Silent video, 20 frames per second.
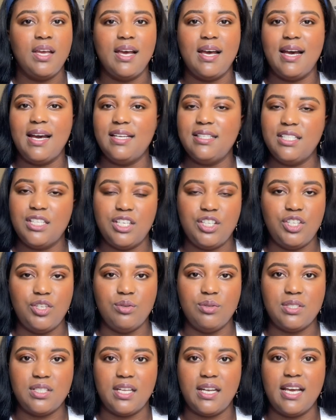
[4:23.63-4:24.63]
I didn't
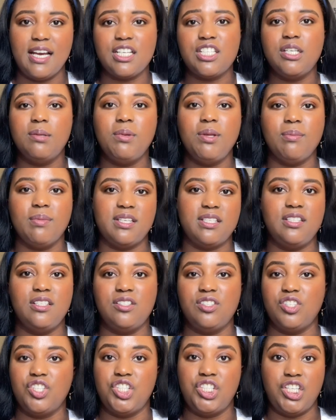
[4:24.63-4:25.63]
use it. Actually, me and my
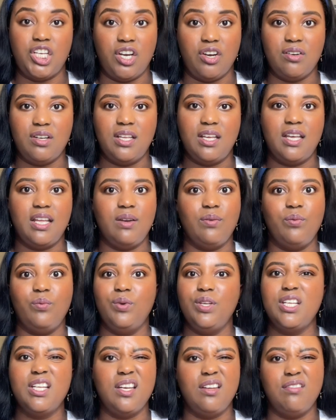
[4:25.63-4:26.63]
sister shared it and we
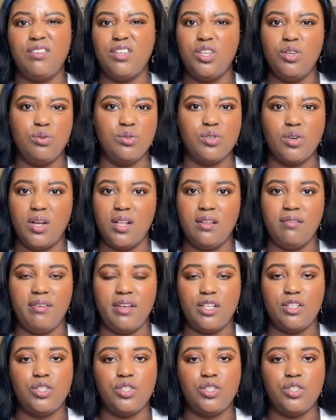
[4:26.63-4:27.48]
didn't even use all of it.